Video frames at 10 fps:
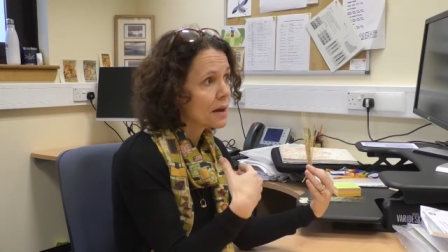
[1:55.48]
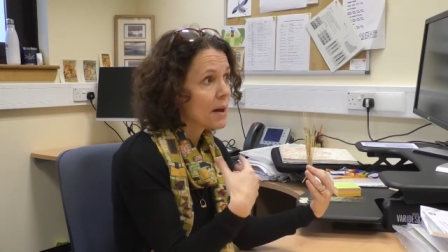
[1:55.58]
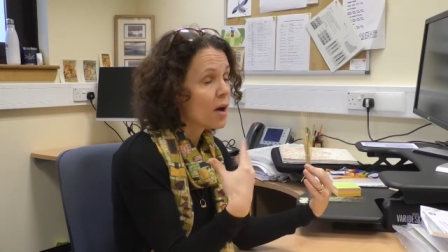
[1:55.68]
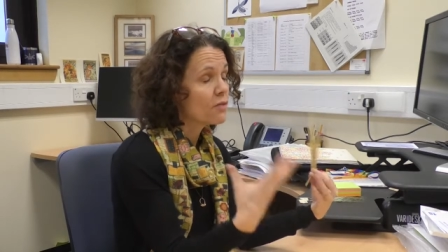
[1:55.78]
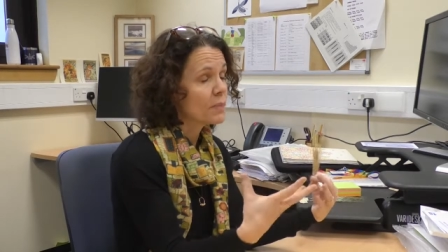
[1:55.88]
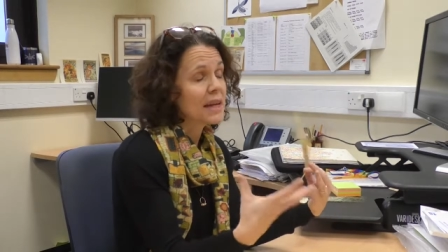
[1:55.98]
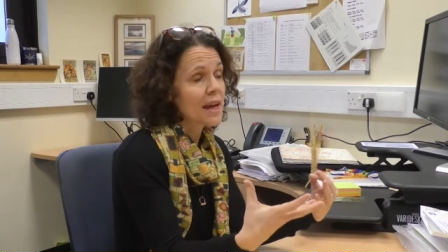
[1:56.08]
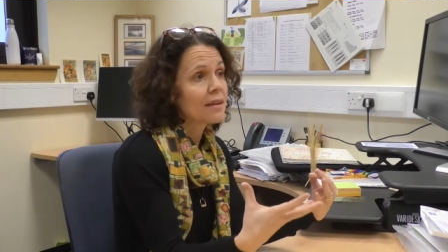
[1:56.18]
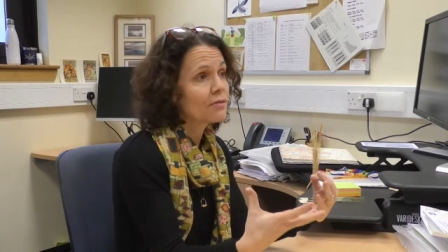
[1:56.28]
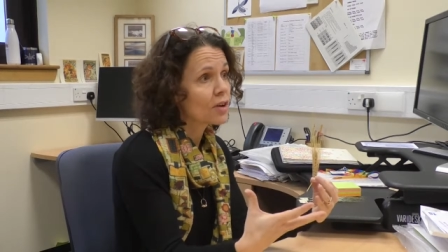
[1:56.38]
amount of
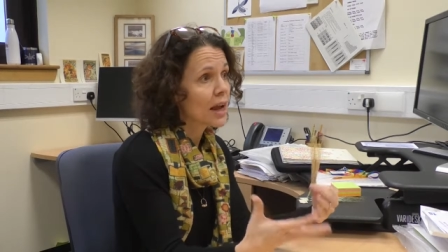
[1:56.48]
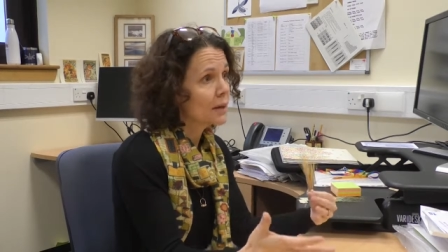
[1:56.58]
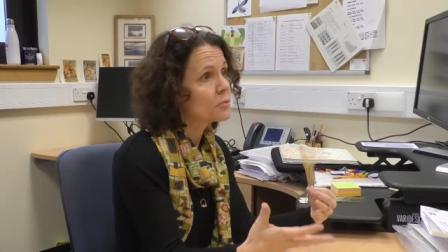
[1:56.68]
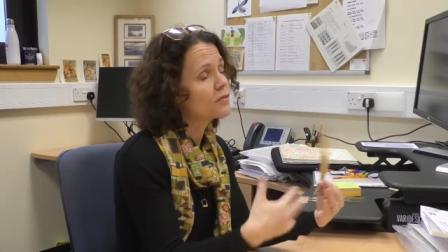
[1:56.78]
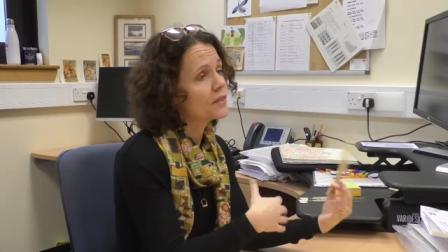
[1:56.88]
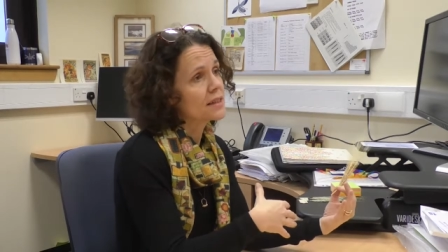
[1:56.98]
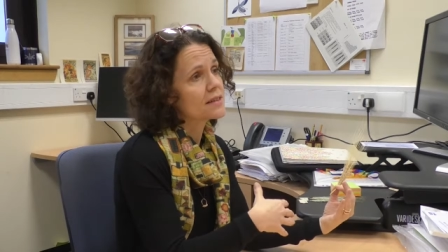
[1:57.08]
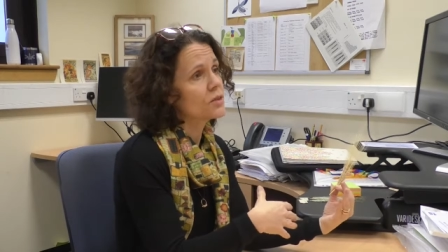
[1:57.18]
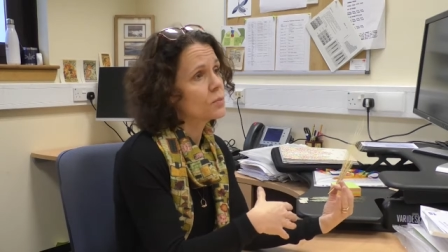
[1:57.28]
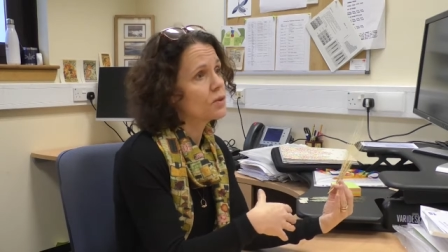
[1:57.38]
money for animal feed
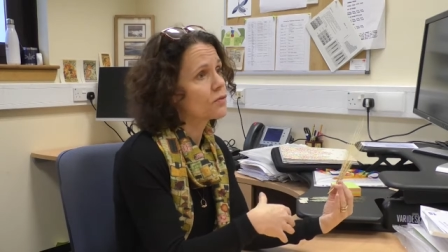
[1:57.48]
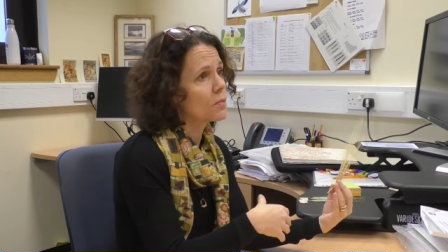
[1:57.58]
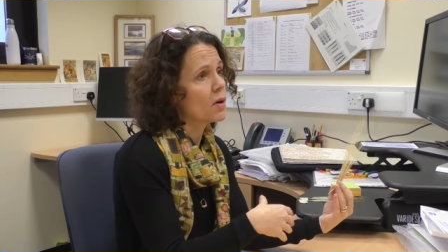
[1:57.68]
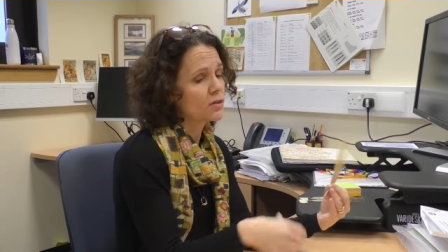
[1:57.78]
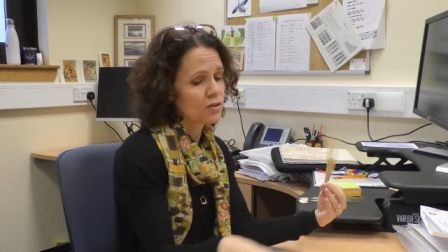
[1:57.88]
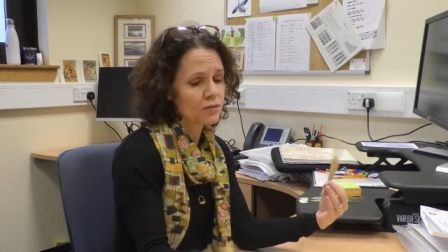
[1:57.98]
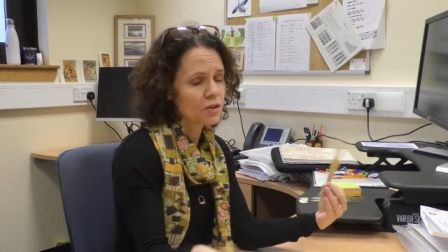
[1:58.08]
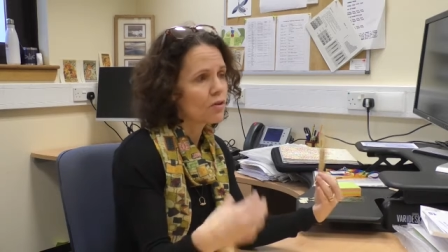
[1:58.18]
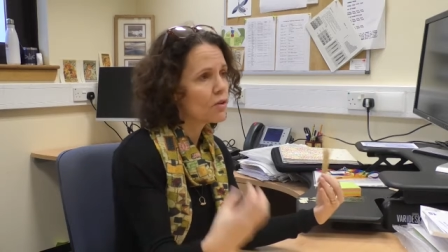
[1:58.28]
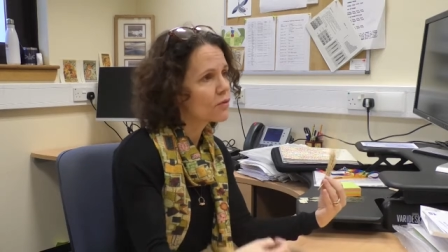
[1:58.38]
as you will for malt. So if
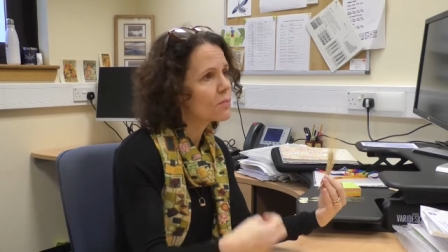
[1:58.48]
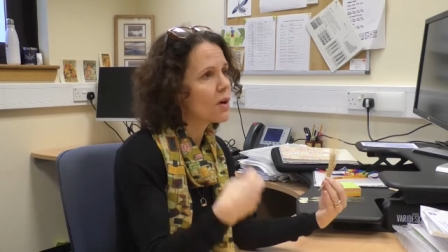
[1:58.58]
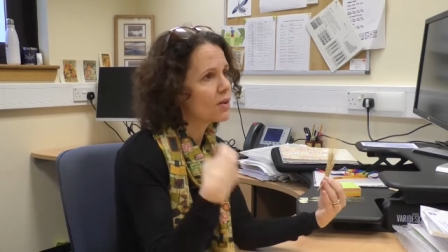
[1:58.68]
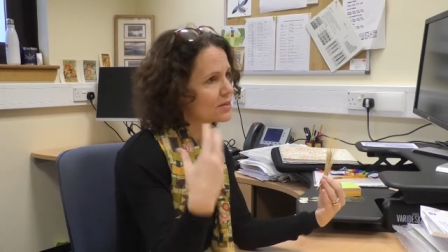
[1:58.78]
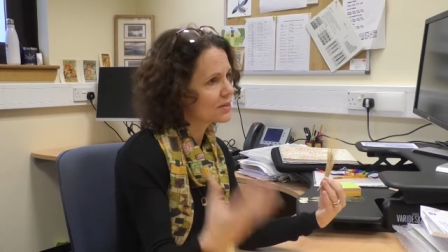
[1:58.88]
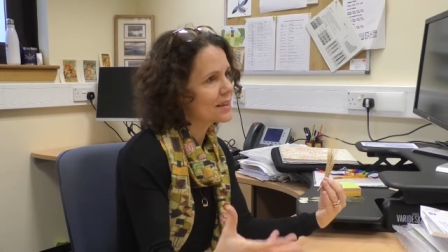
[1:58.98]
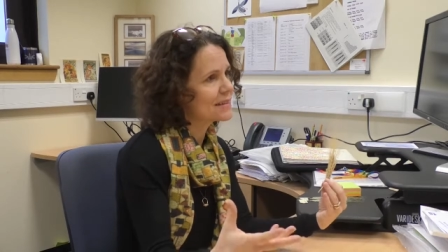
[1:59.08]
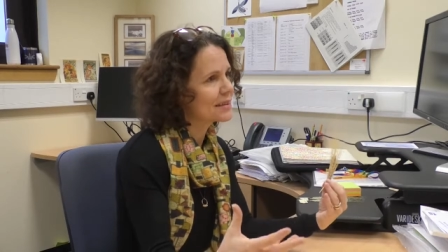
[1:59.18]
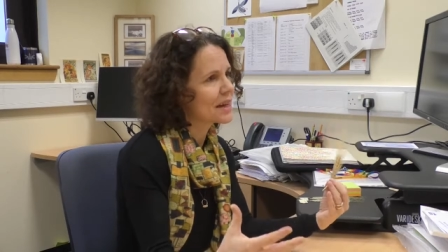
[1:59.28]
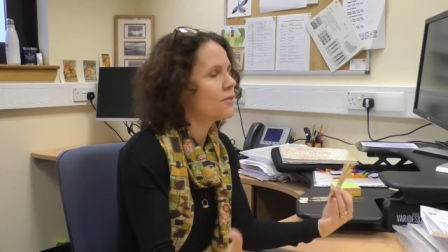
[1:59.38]
you grow for malt,
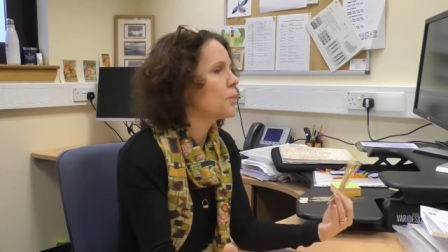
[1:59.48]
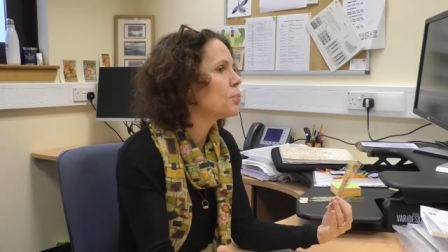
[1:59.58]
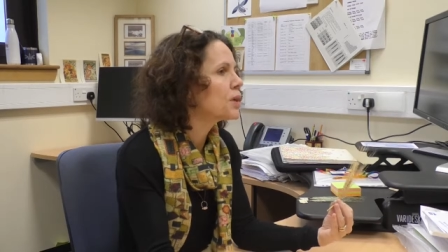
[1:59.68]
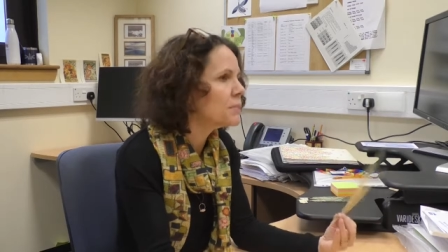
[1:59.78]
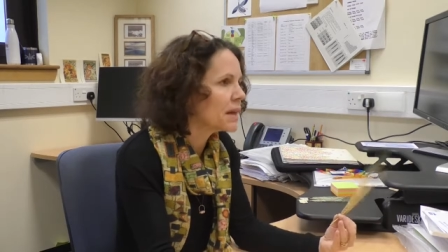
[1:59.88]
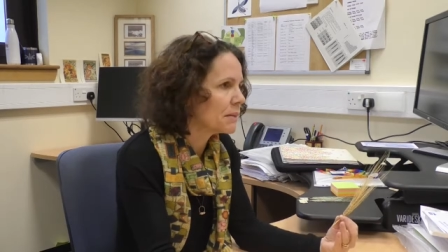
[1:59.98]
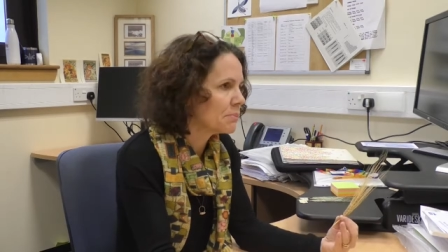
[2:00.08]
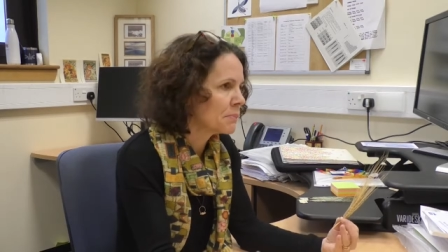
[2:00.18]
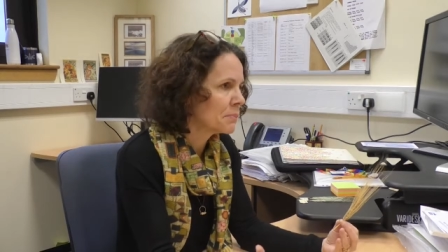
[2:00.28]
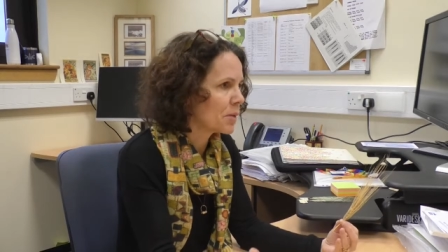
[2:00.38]
it's a kind of a
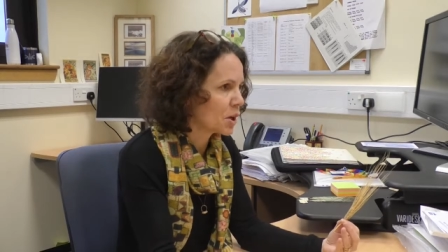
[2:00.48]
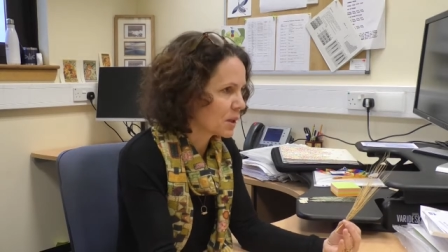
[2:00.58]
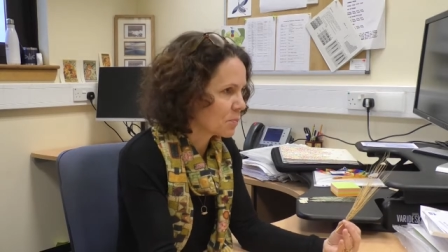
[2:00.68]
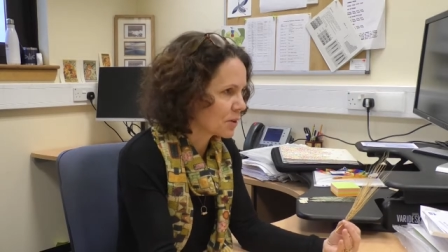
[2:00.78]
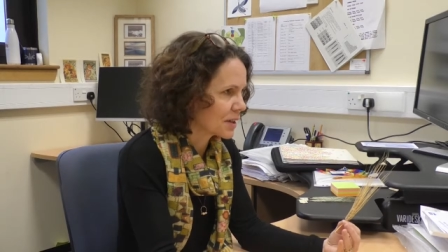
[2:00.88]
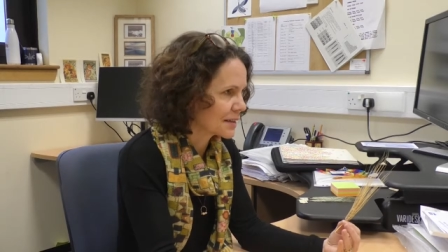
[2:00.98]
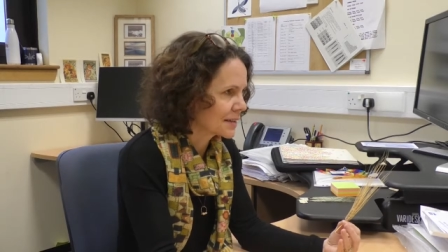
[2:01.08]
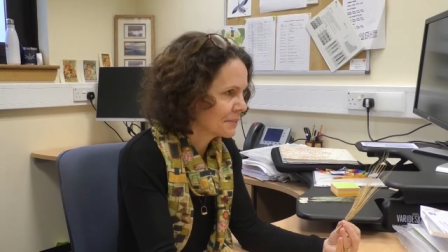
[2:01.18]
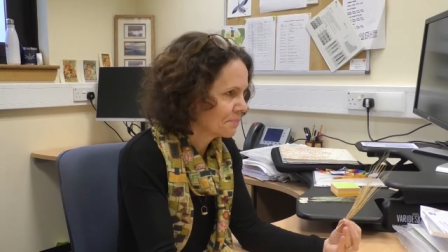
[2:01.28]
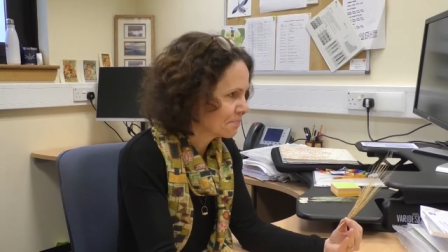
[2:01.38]
premium barley
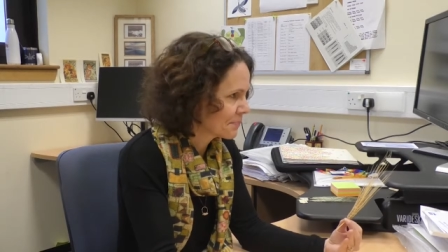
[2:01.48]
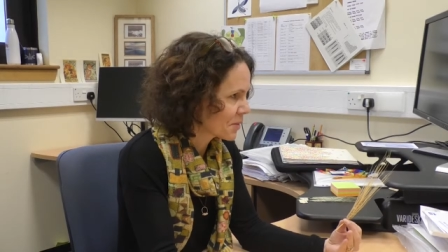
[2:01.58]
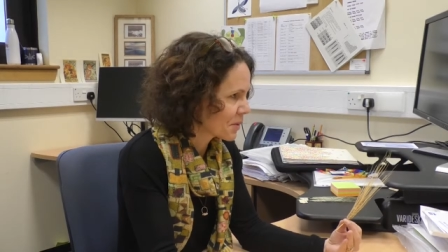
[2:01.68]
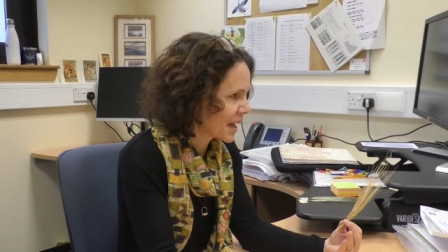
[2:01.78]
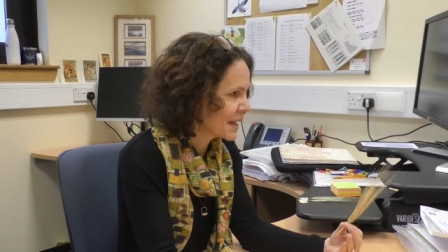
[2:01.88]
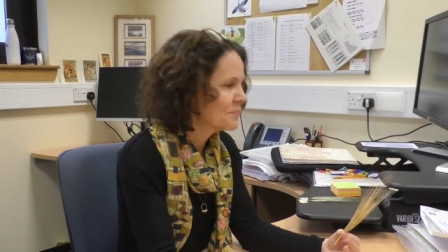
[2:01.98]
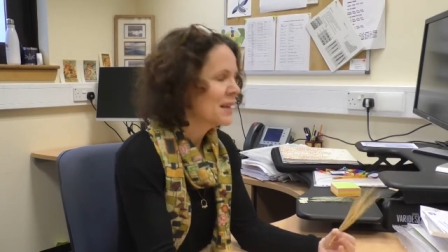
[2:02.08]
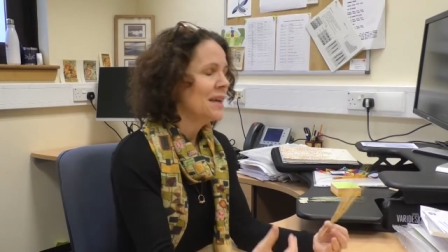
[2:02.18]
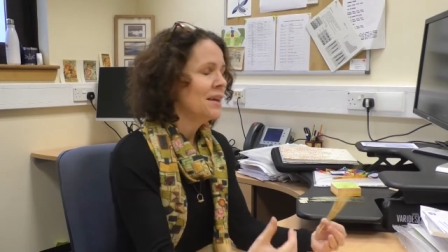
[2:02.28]
product. Okay,